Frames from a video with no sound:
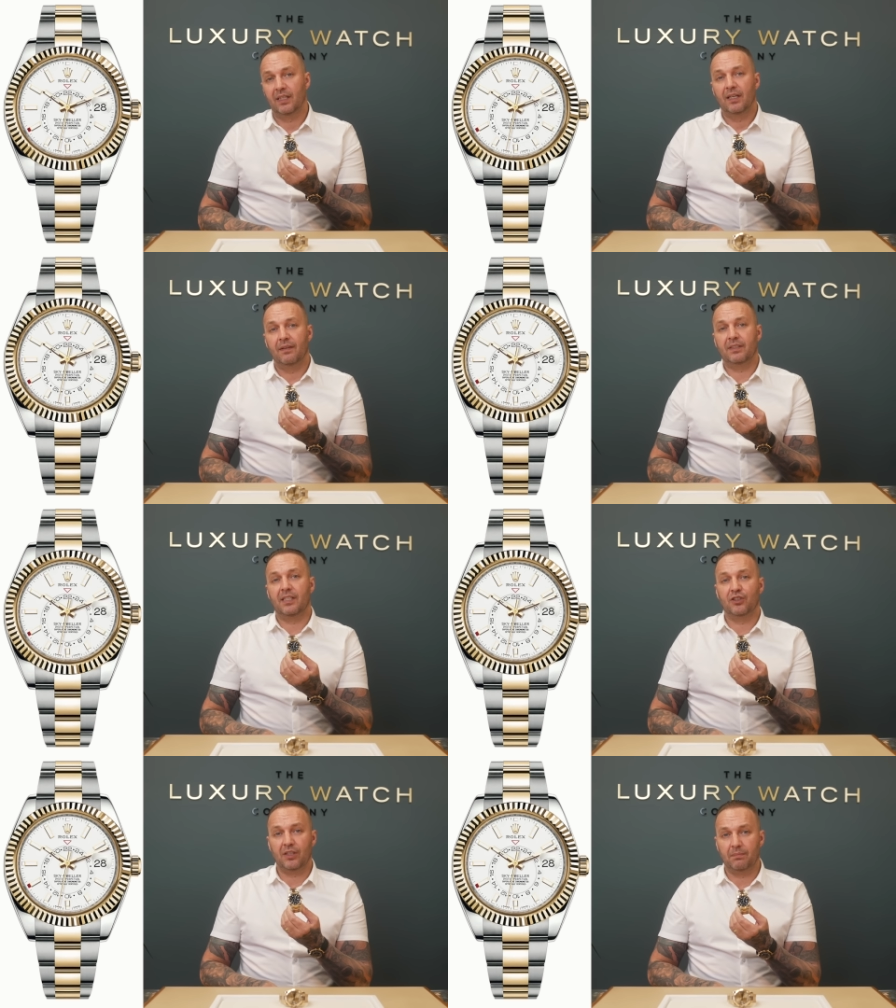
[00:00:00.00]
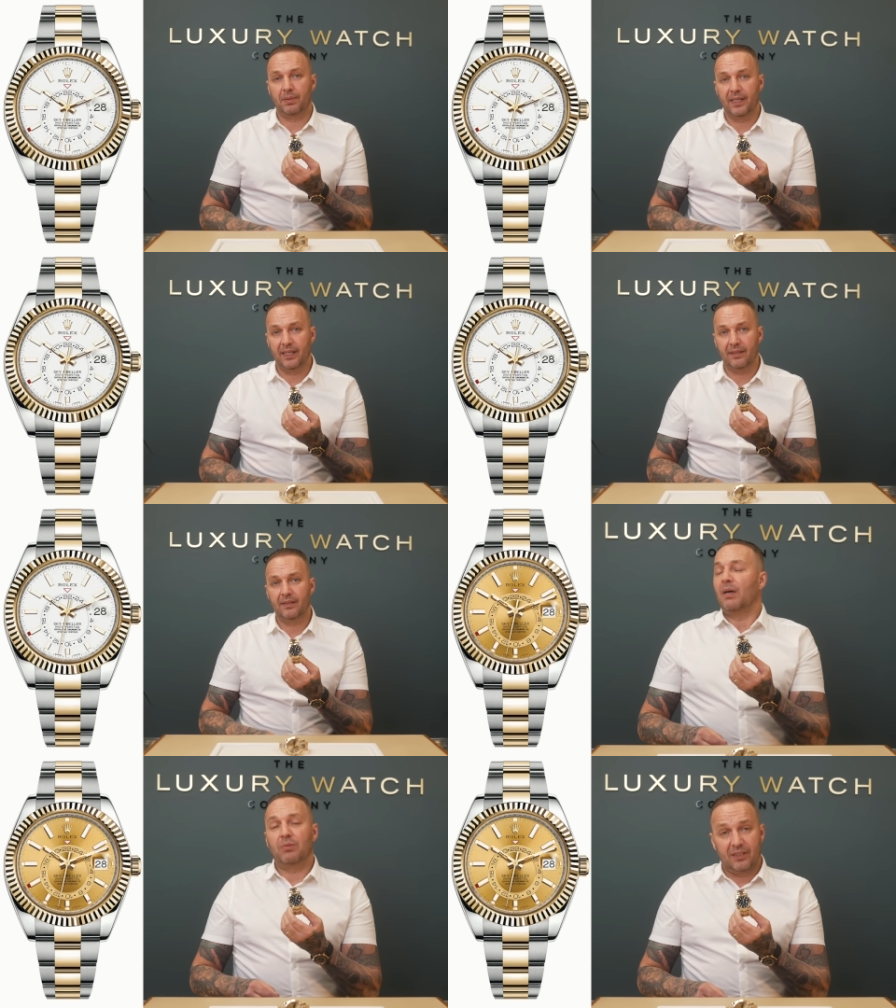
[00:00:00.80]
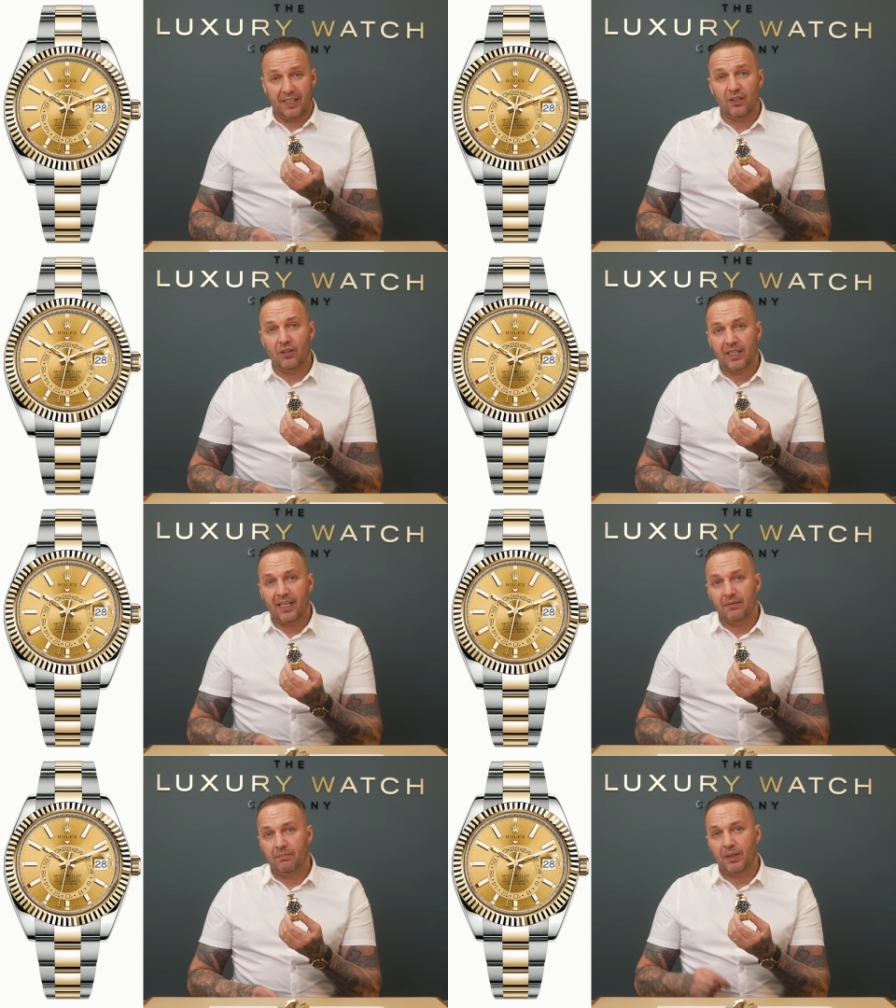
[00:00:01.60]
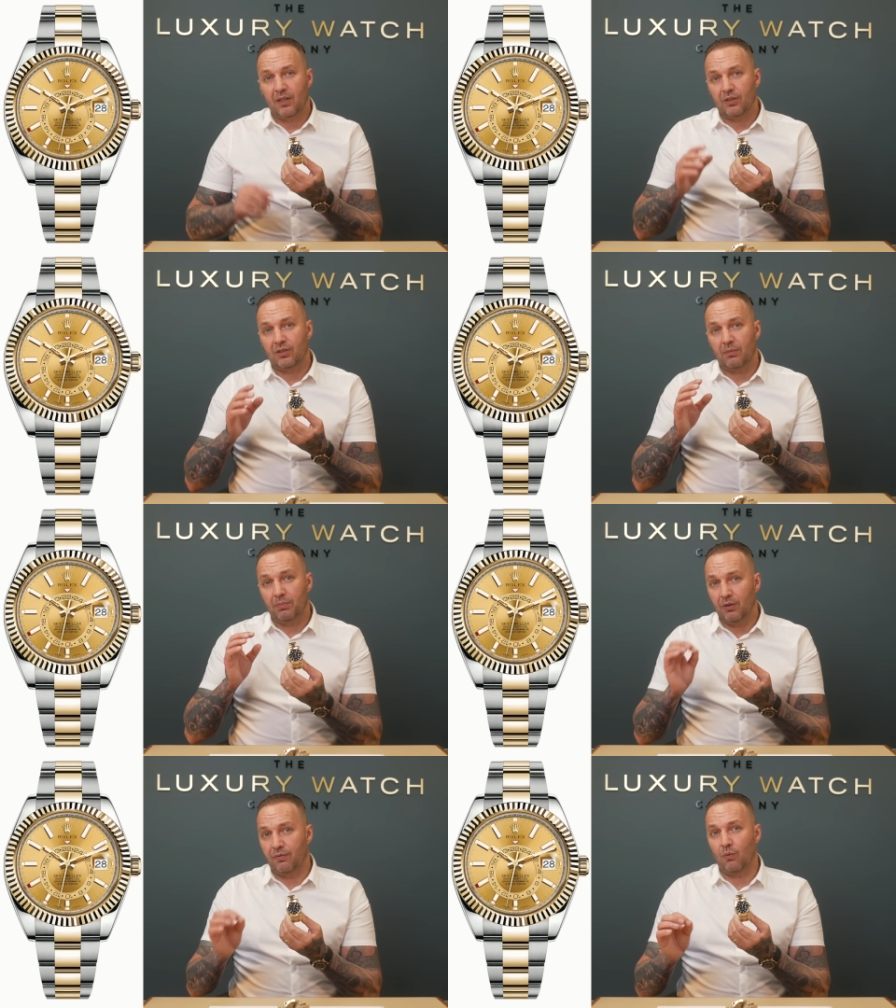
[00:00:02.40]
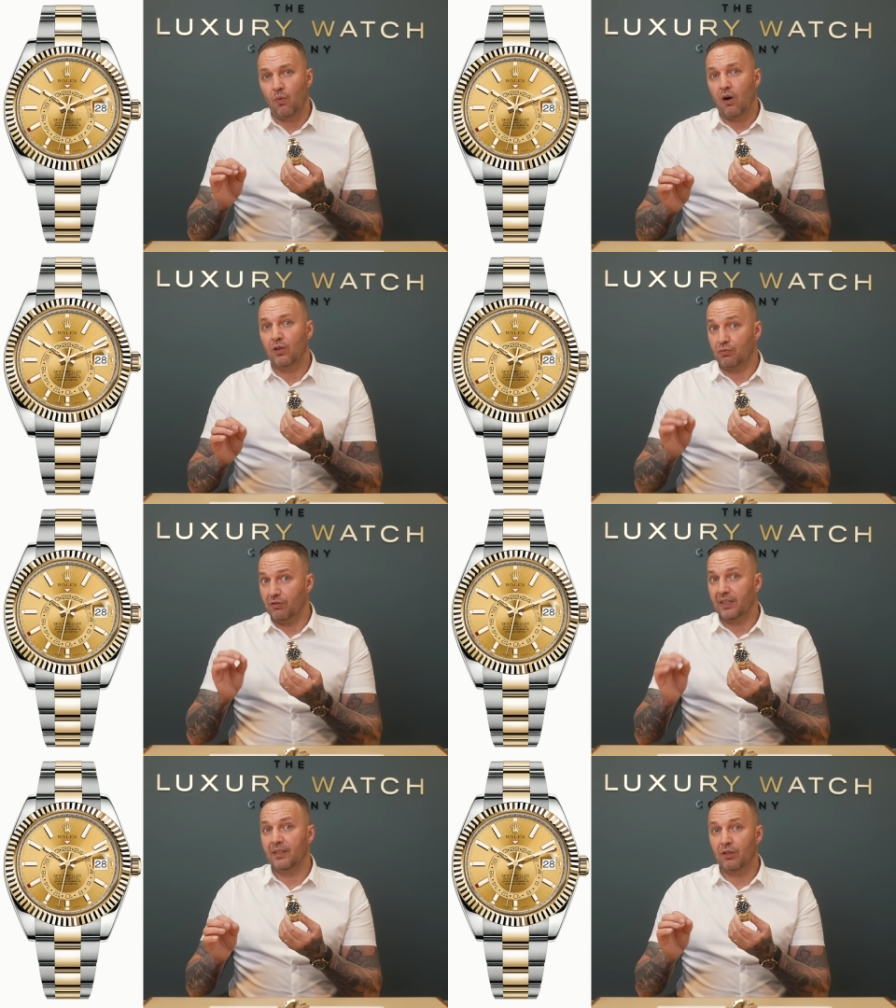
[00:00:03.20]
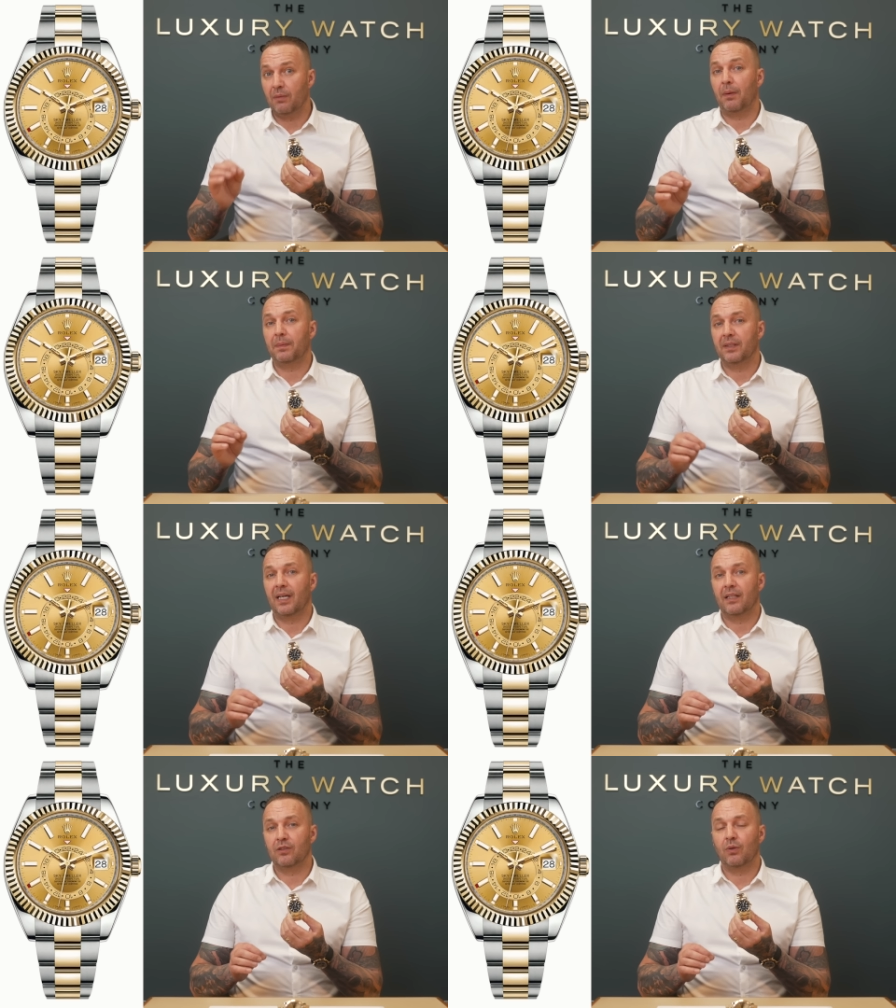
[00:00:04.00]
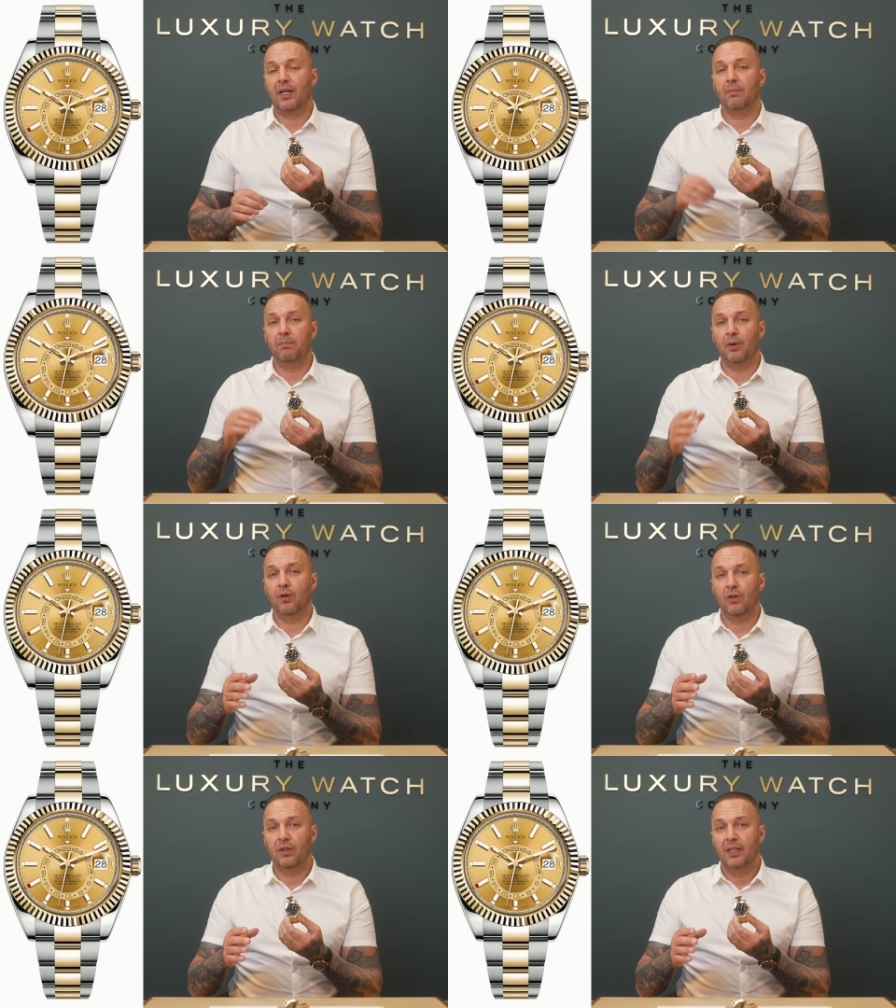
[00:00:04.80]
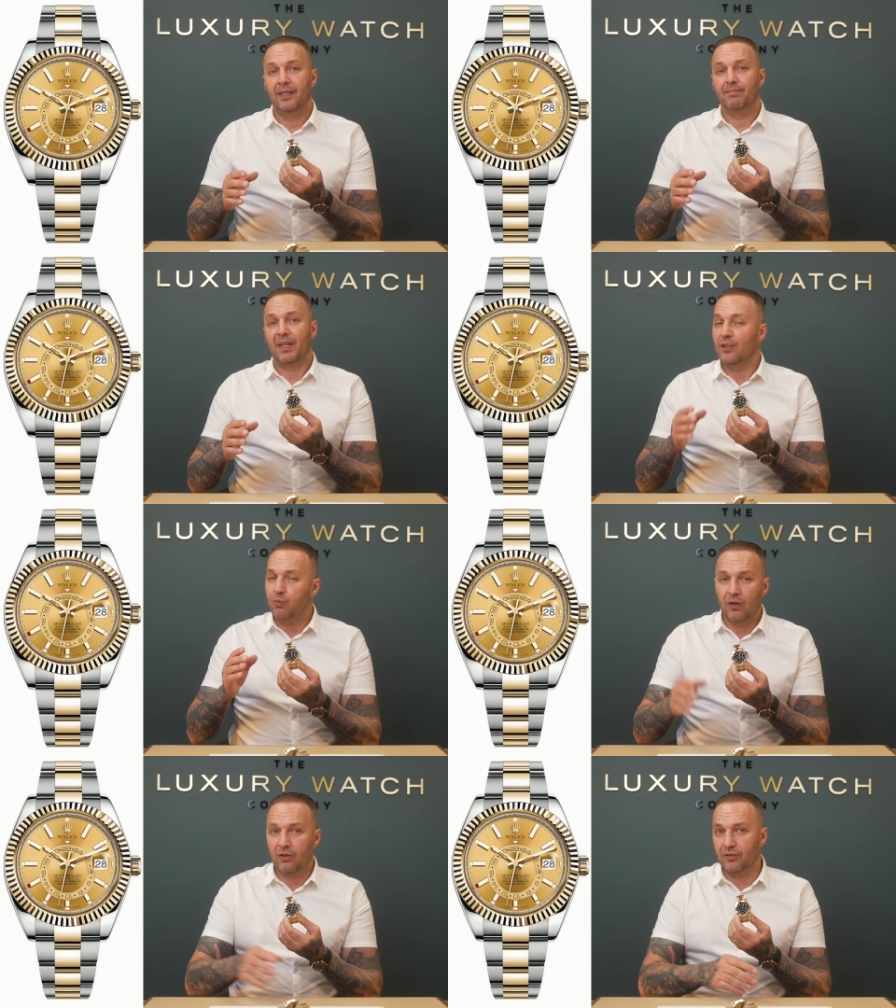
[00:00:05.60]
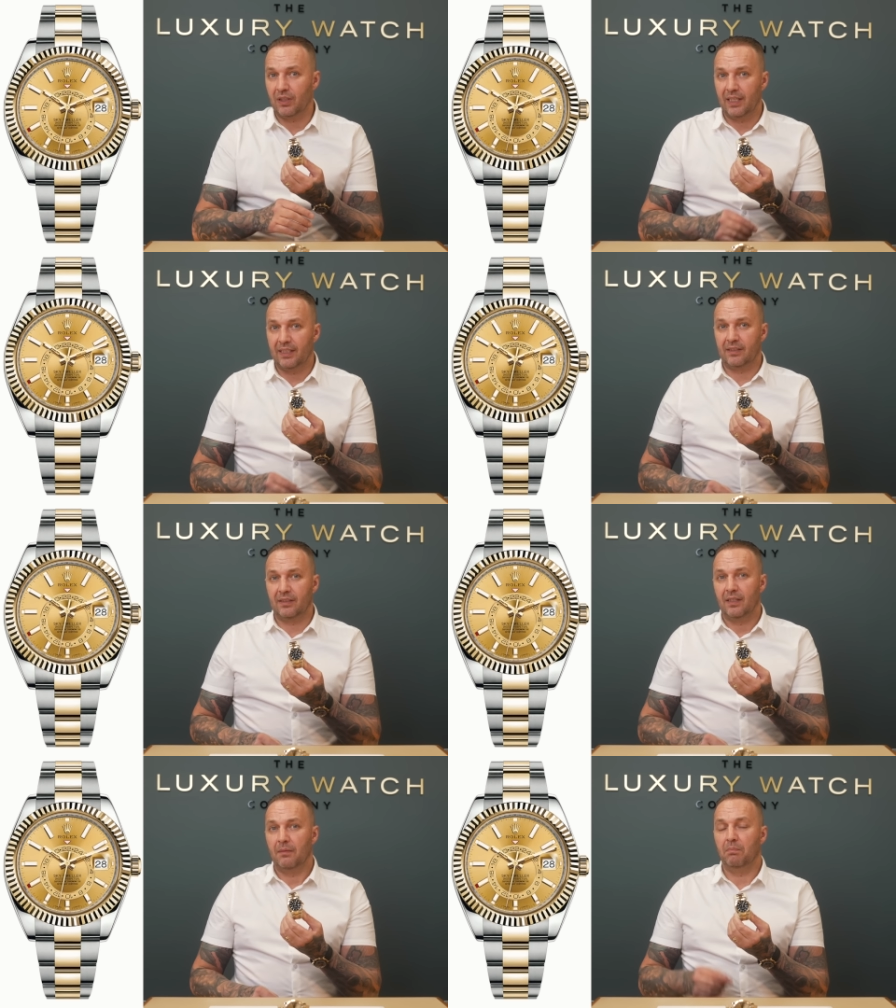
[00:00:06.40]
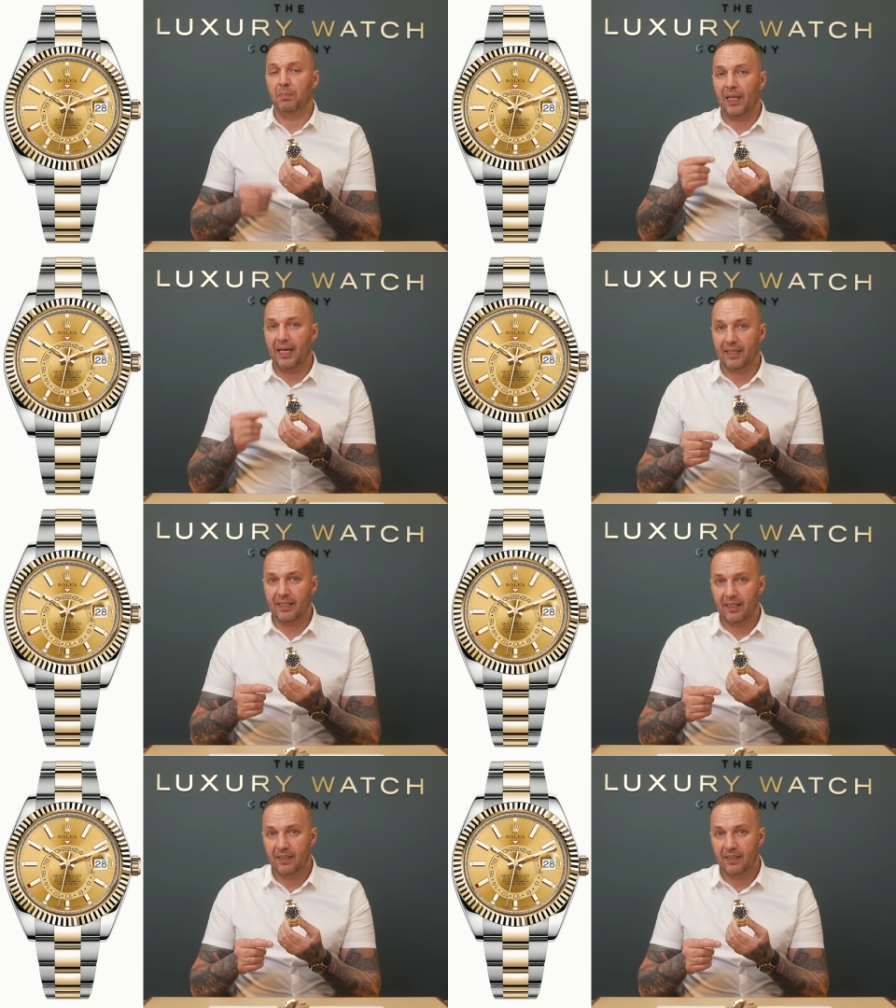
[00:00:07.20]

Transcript: If he says champagne, I'm gonna say no again, because beautiful watch, really, really popular dial as well, but it's worth under list. Black,